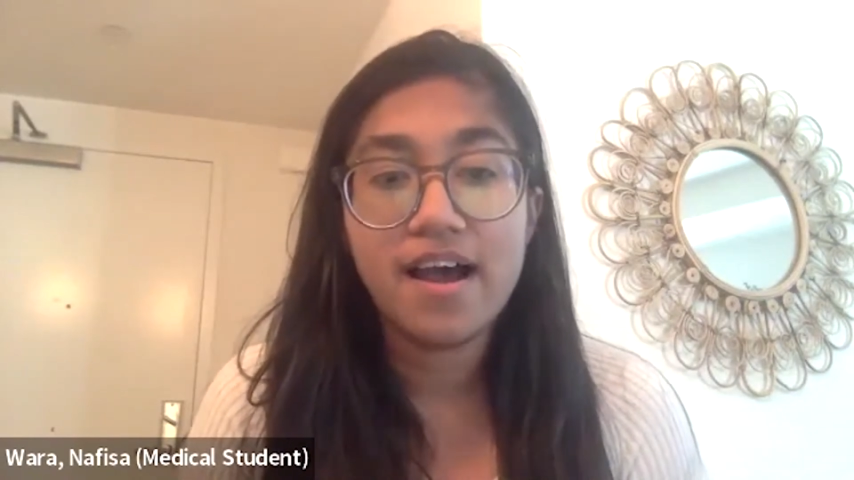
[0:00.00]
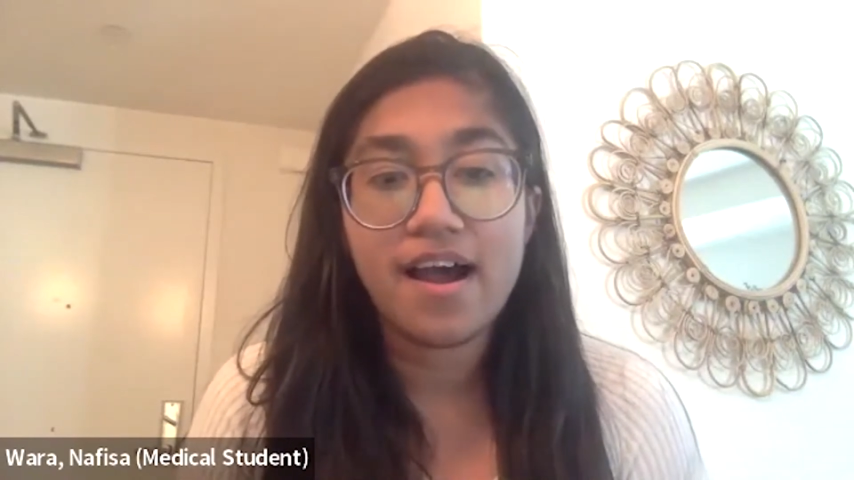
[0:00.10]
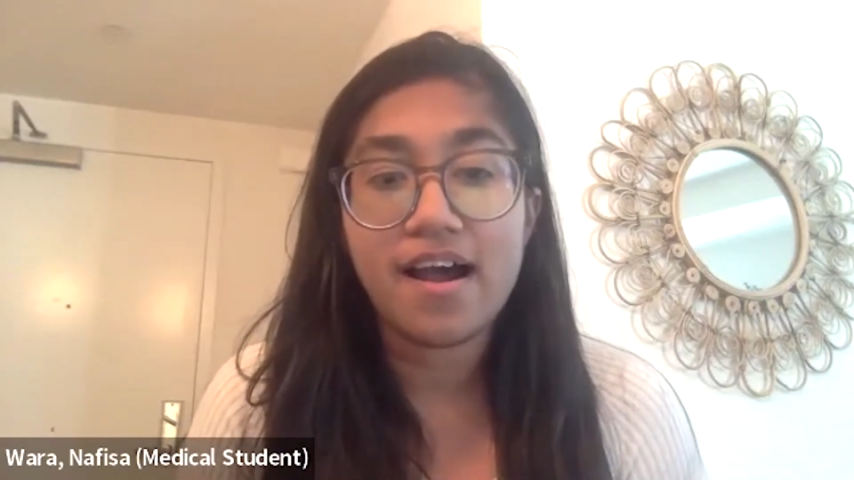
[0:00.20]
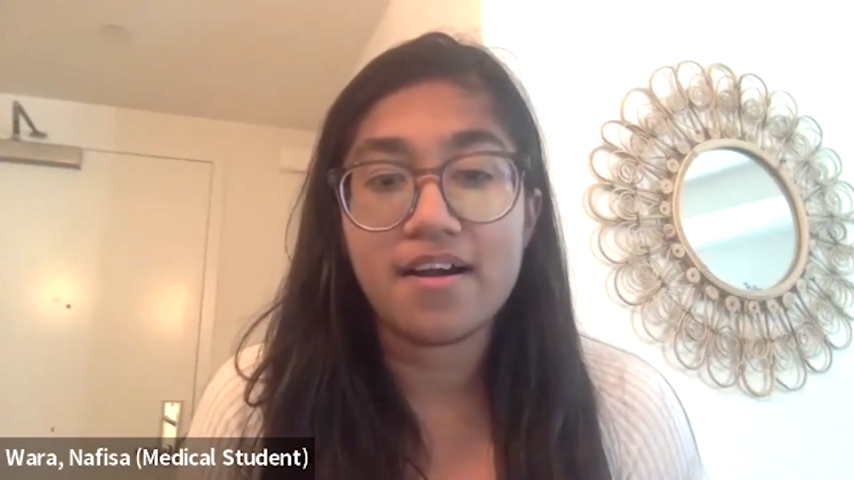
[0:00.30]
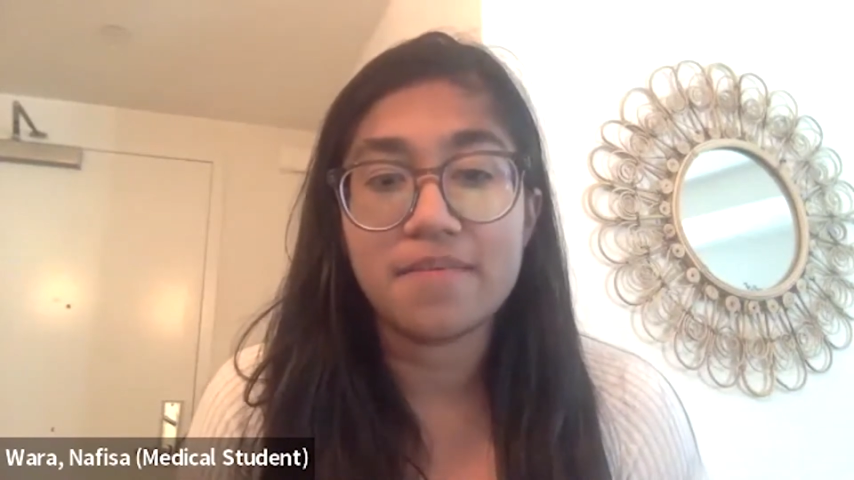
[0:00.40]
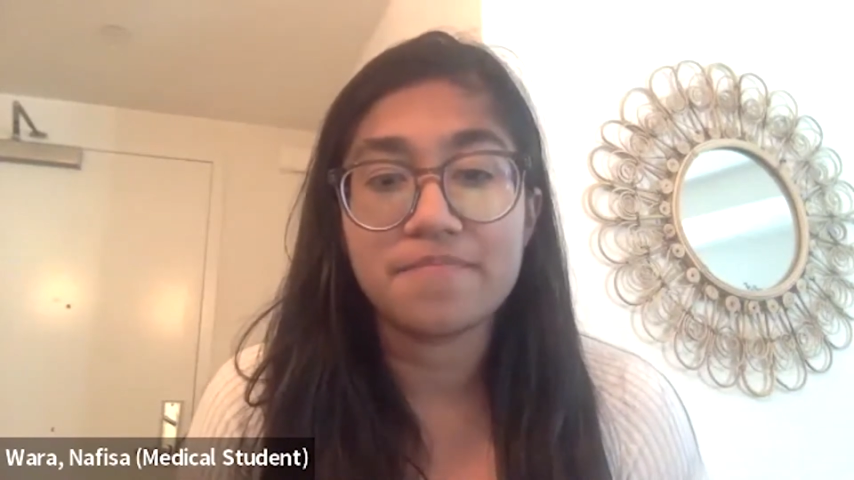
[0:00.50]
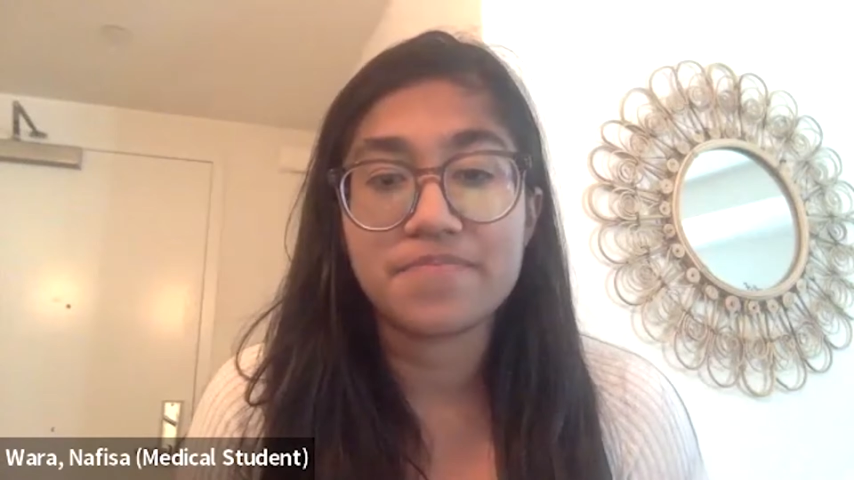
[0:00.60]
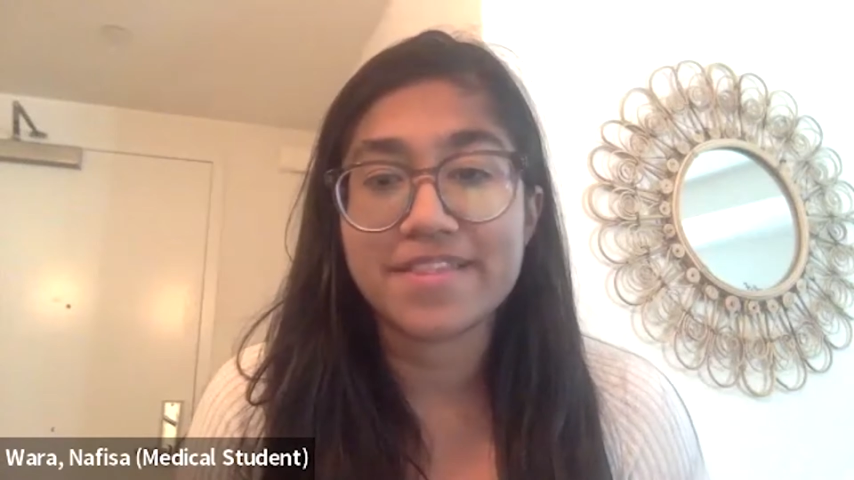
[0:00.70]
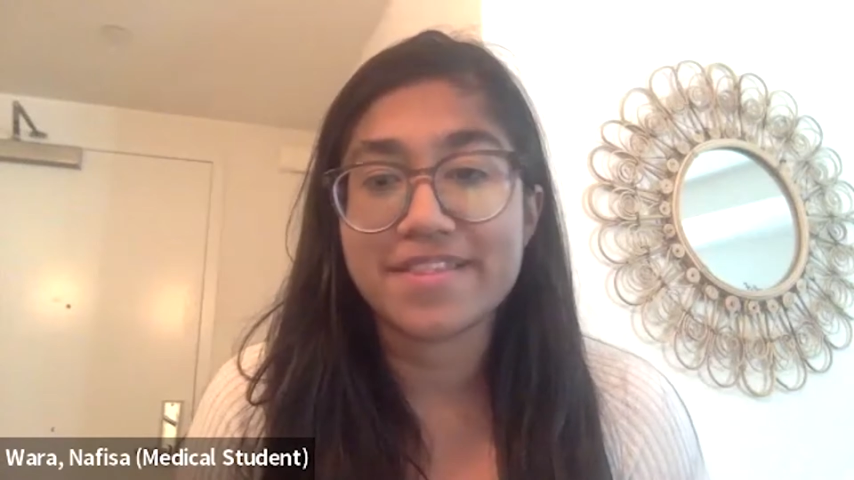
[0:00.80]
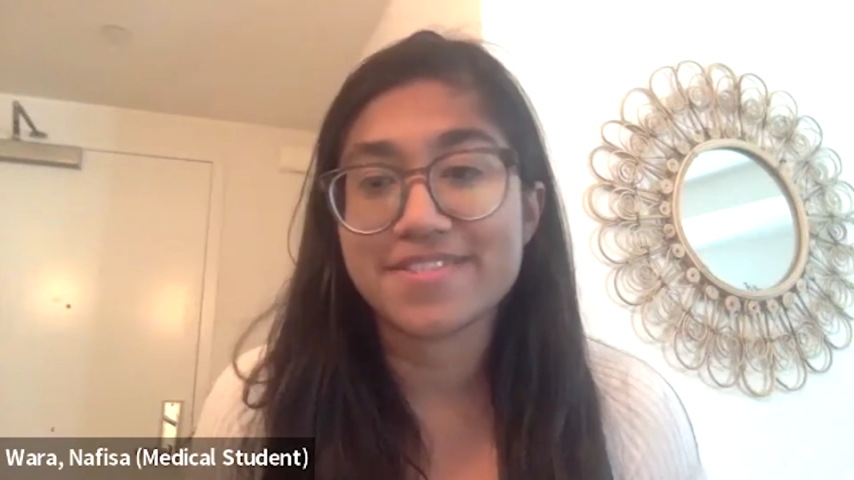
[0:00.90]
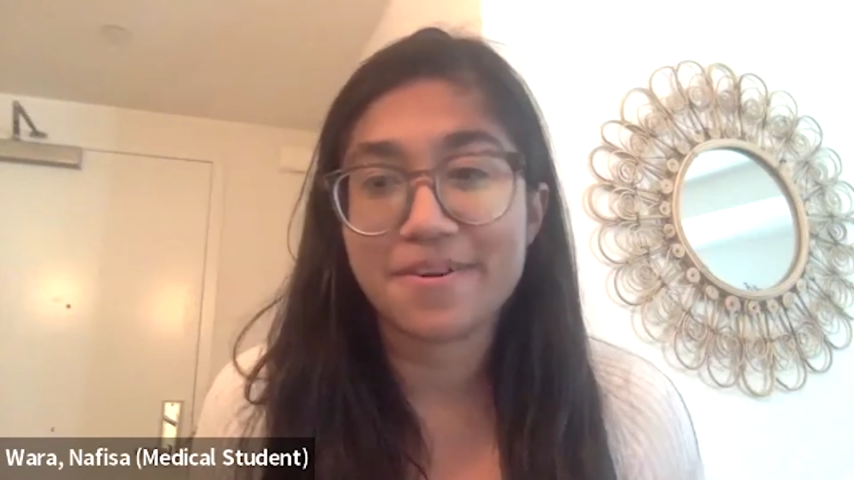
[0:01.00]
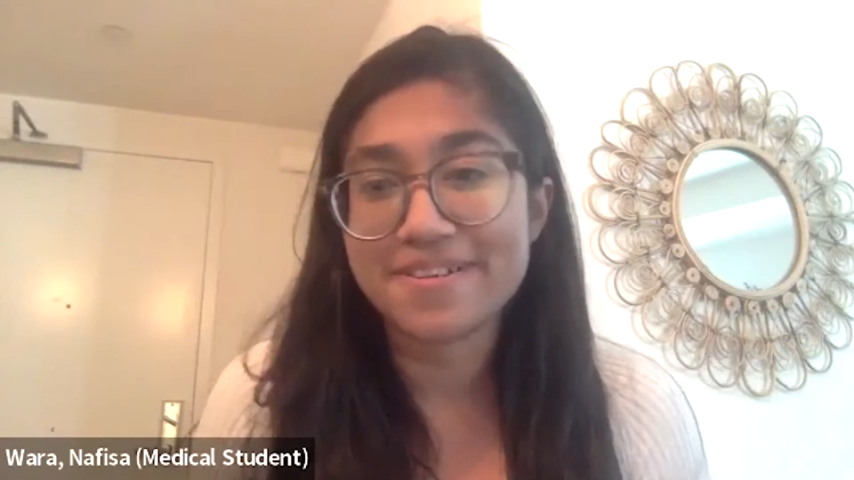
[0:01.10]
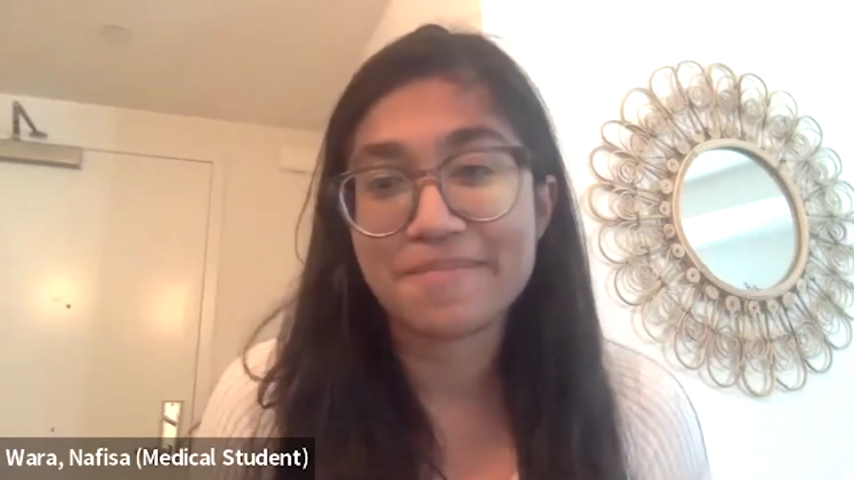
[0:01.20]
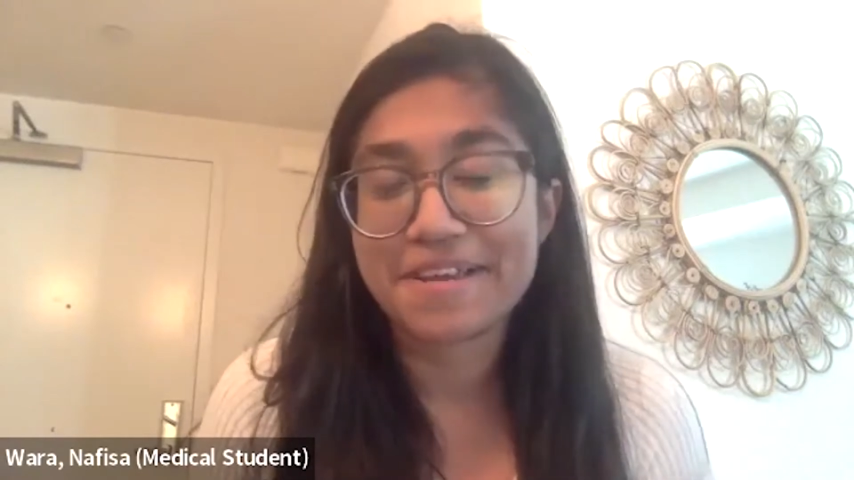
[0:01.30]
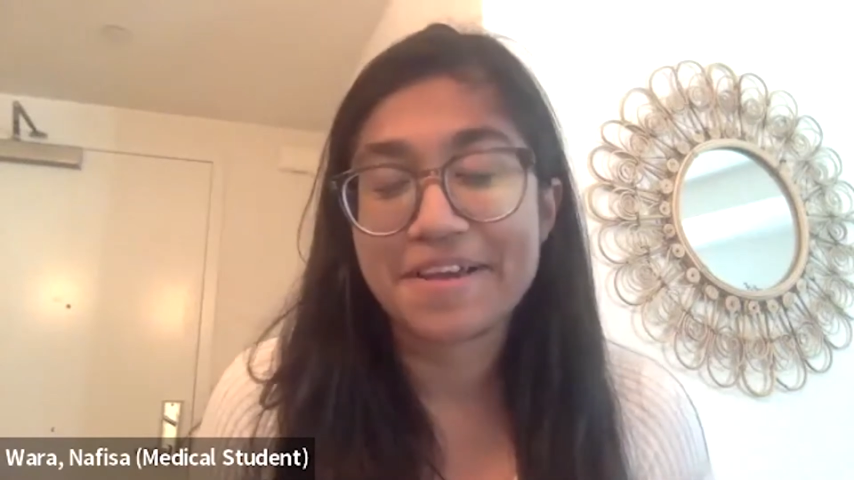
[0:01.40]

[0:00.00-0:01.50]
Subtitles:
And that's always something